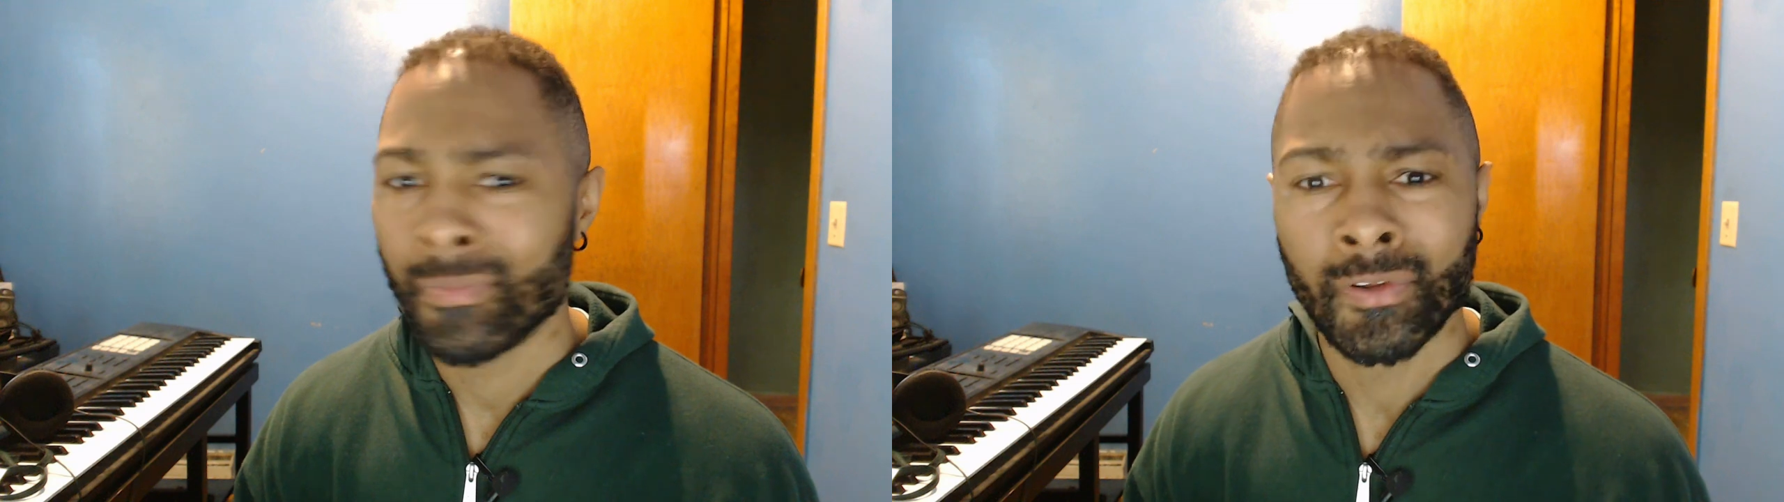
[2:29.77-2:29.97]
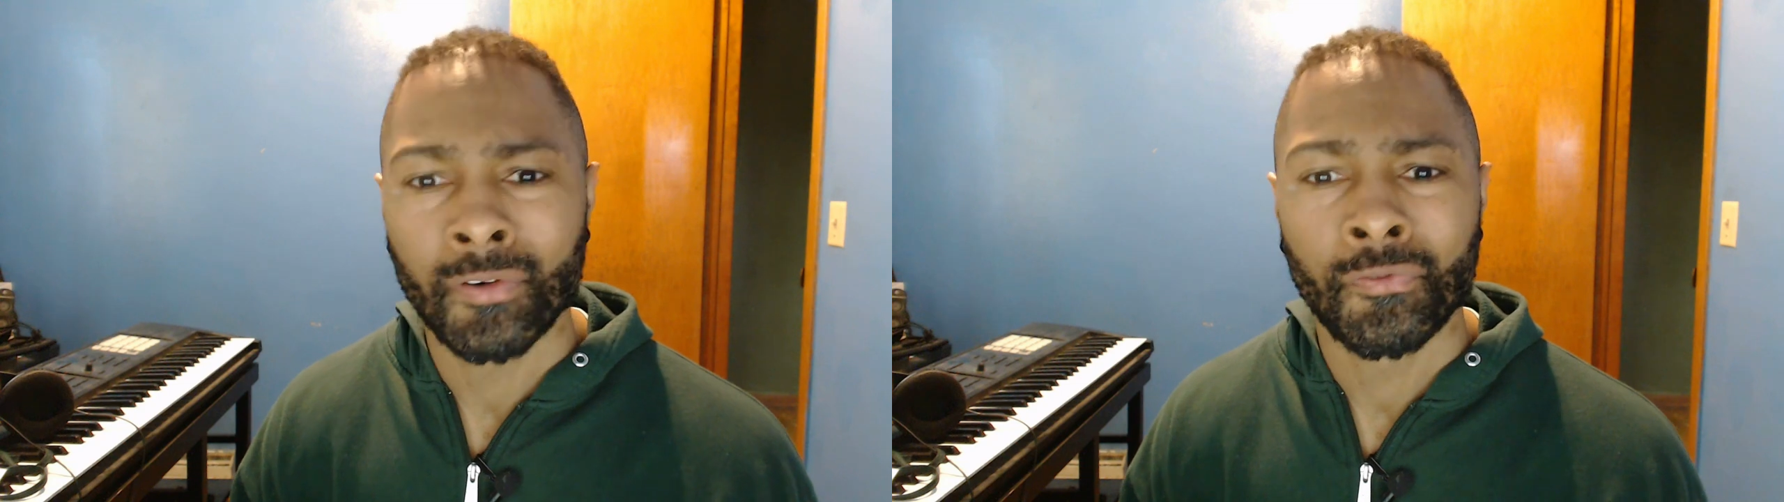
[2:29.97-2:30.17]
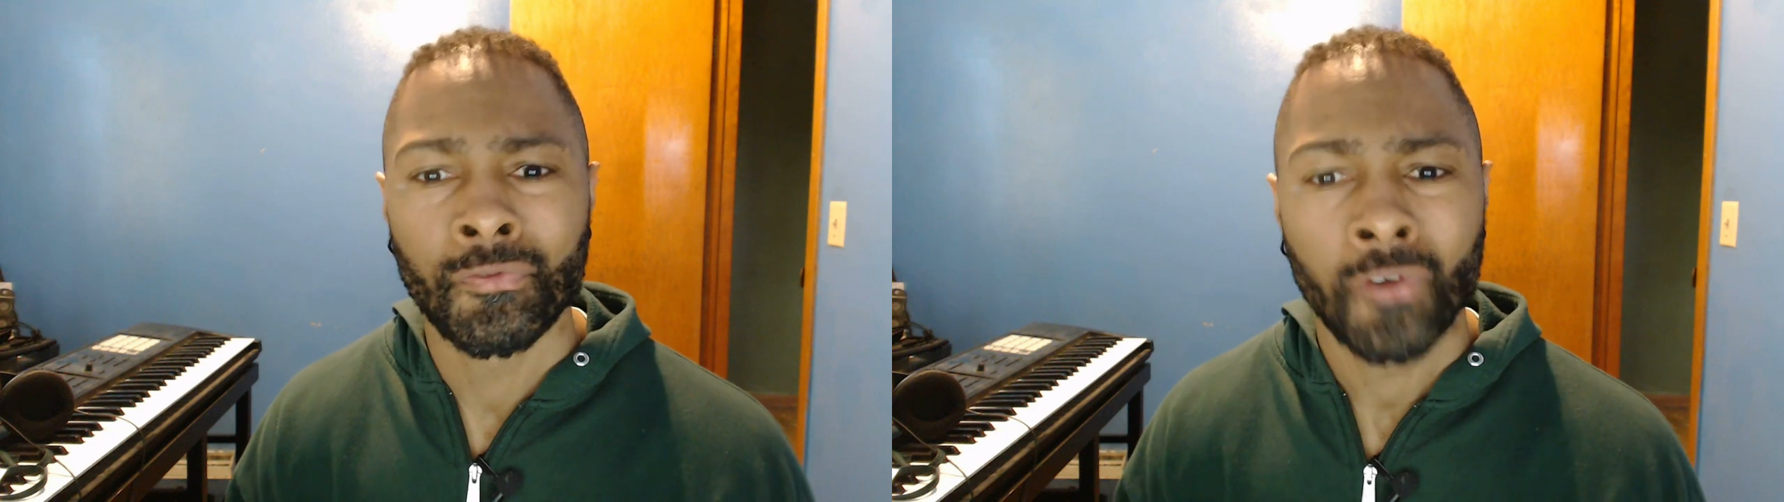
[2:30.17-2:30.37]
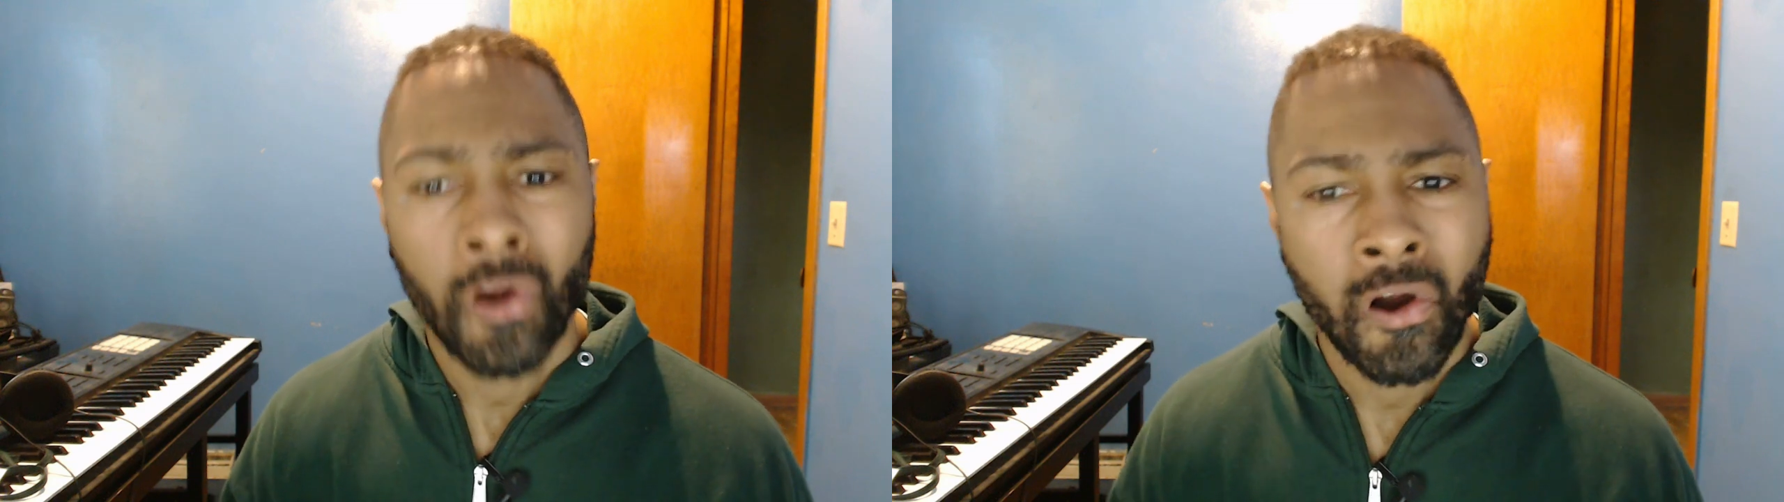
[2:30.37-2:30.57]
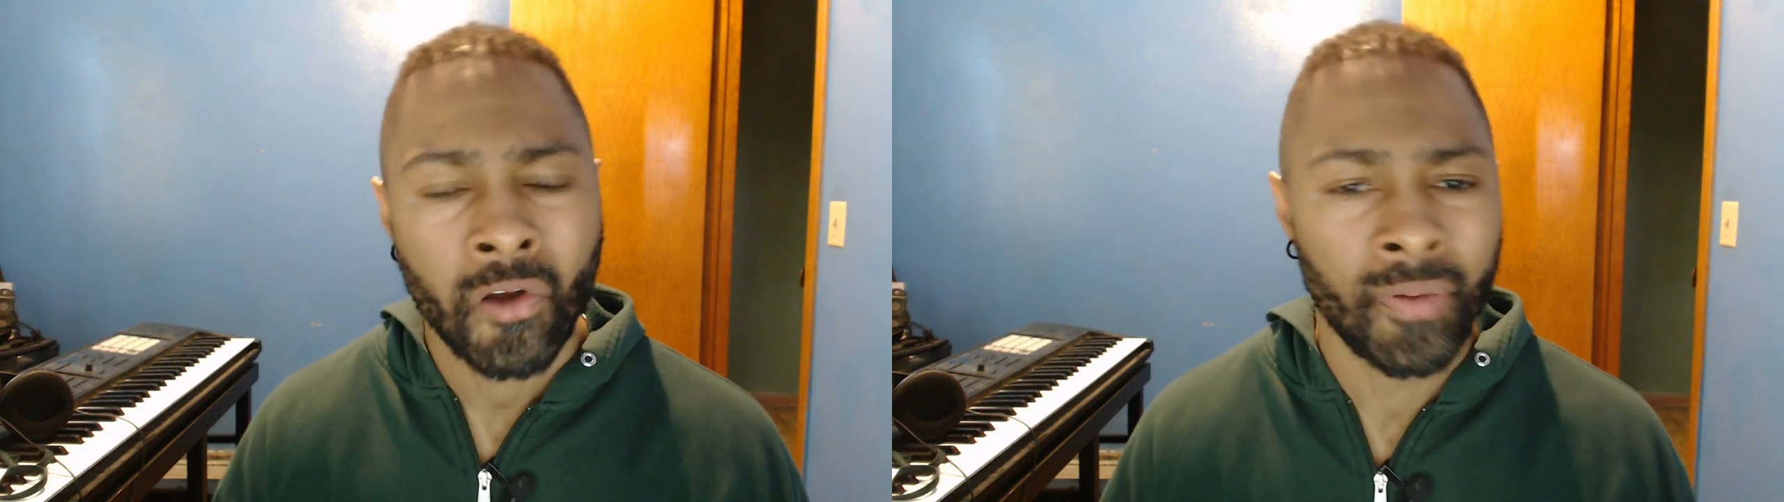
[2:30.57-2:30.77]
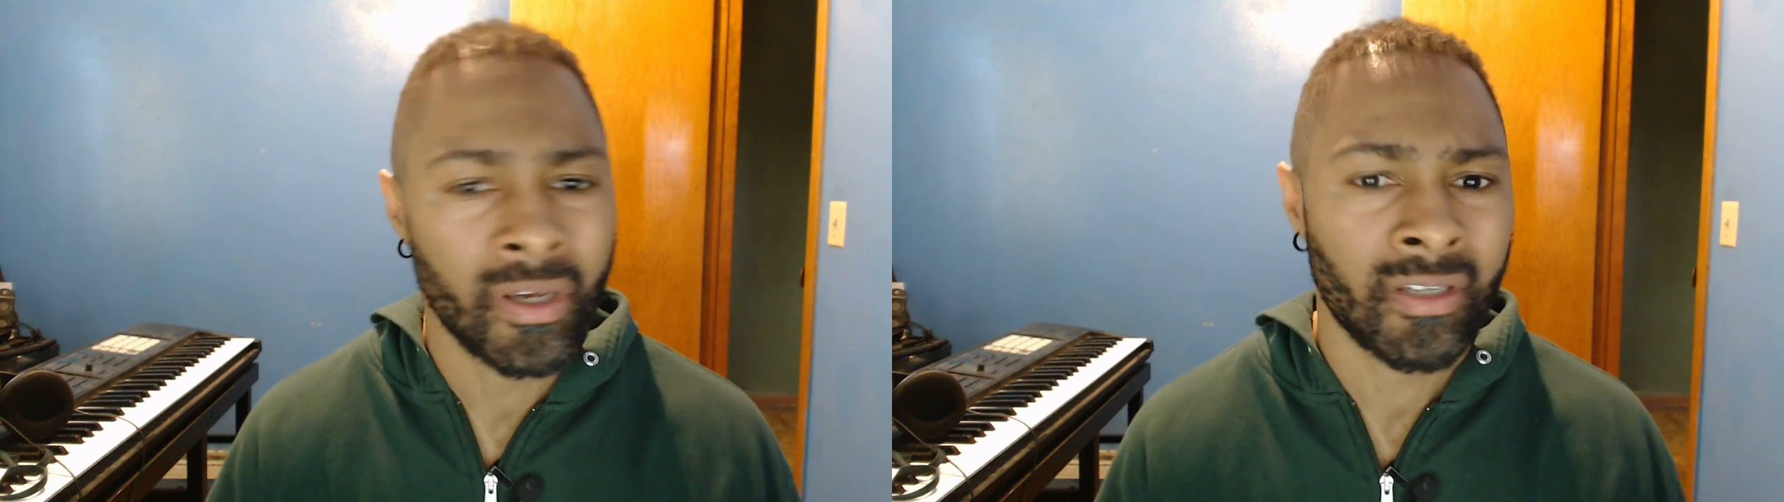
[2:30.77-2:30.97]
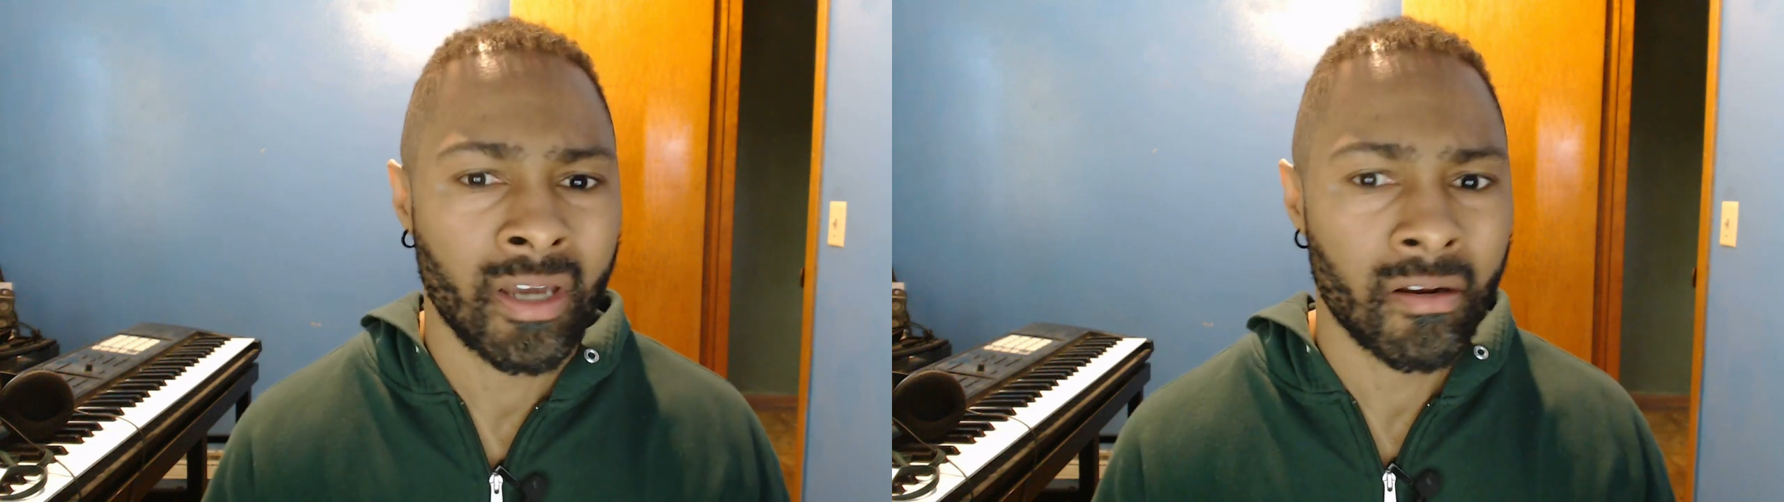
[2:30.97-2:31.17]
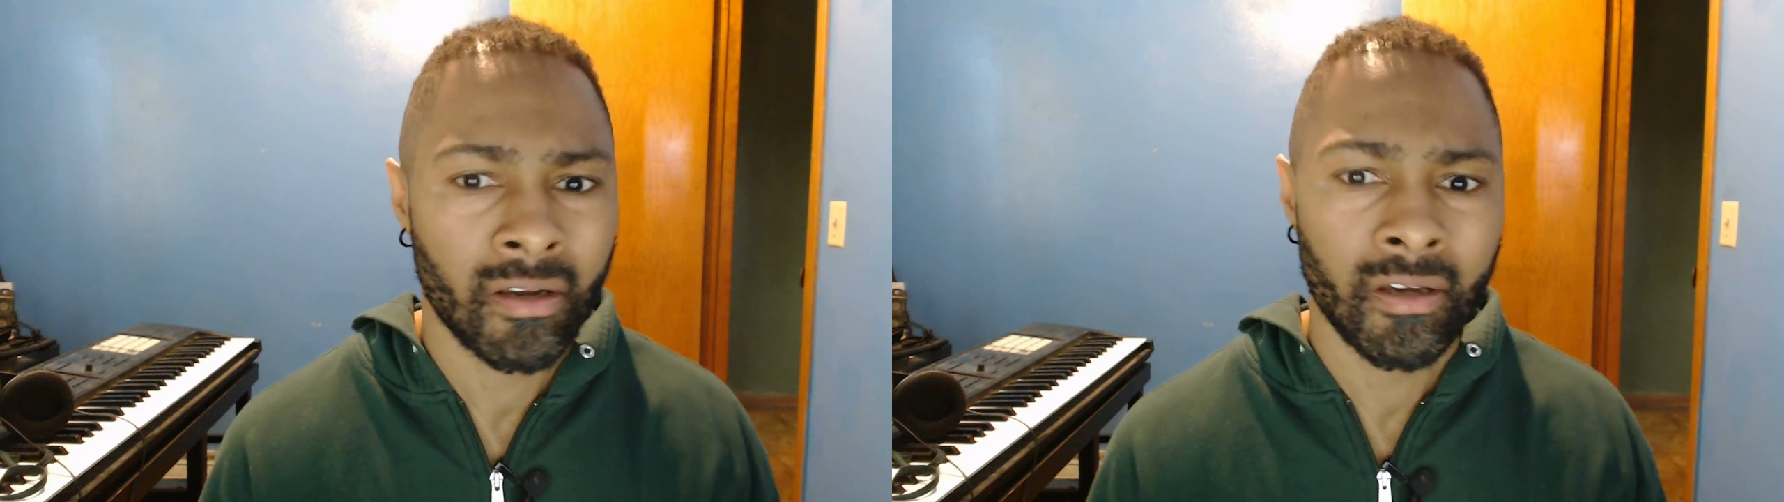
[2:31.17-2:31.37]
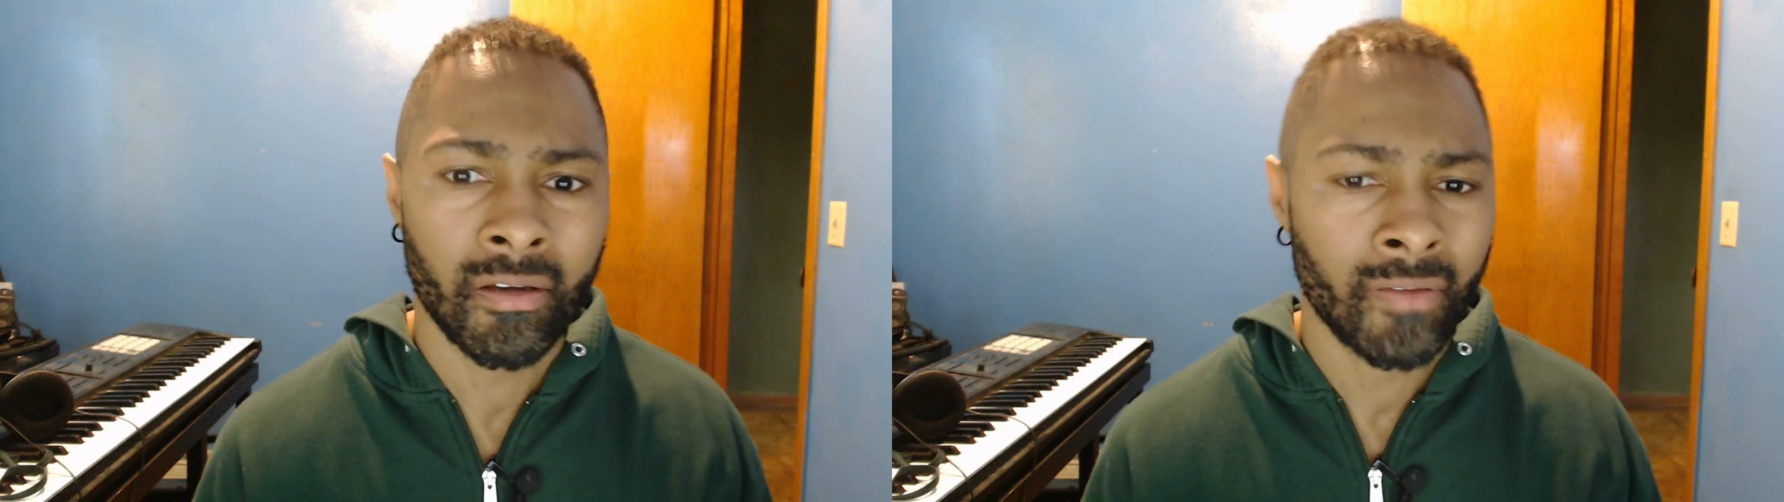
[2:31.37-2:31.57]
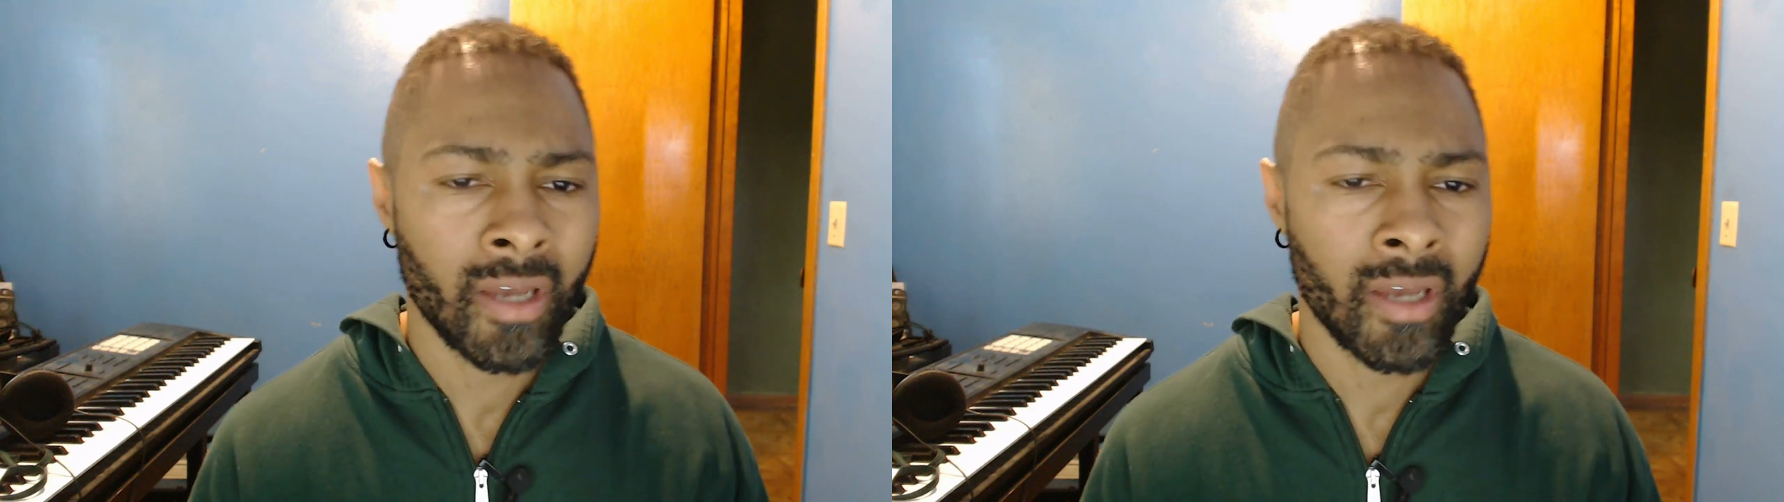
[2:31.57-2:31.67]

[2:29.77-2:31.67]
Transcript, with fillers: the frog piss out of,